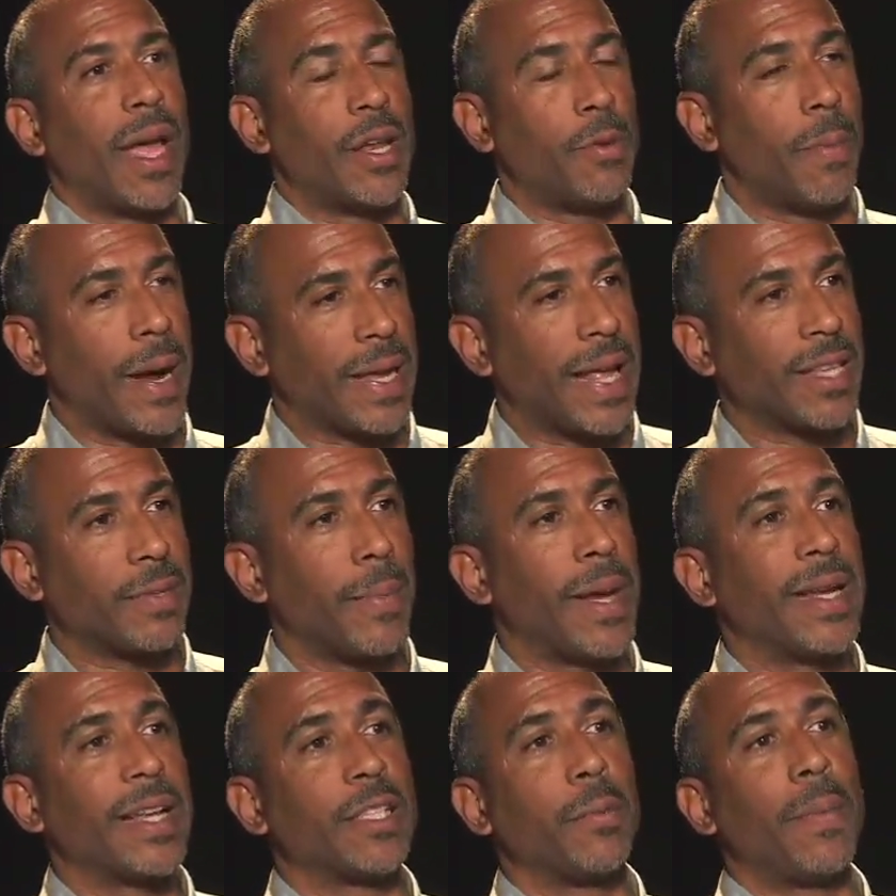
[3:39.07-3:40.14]
And you might get some
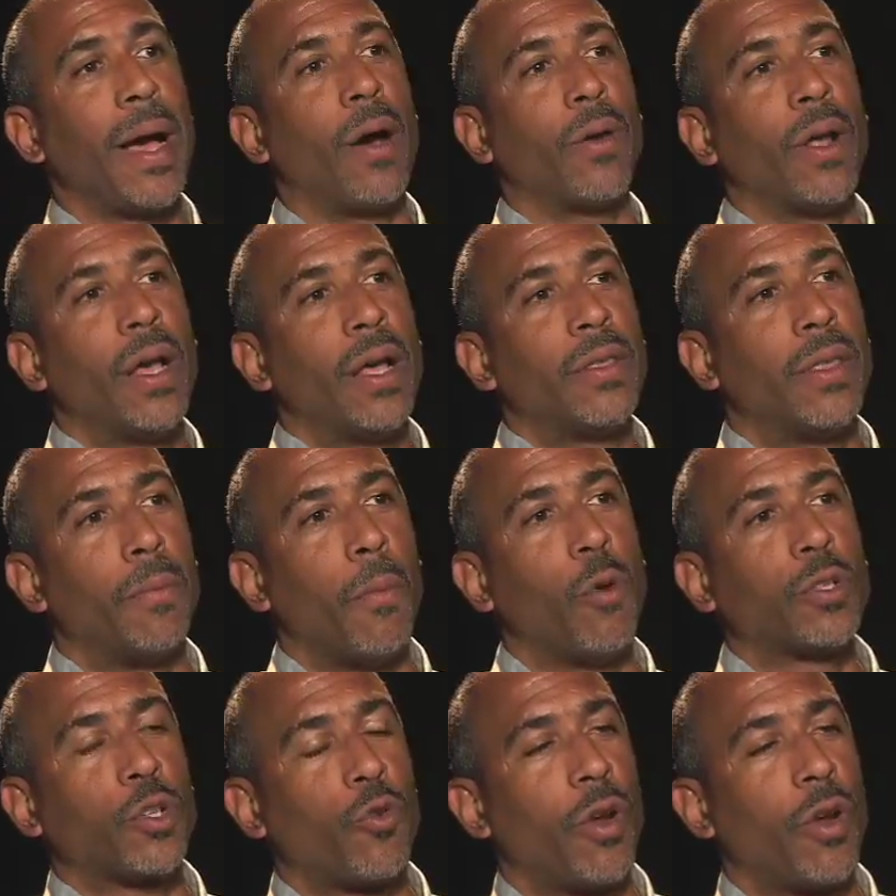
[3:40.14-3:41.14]
ideas about the most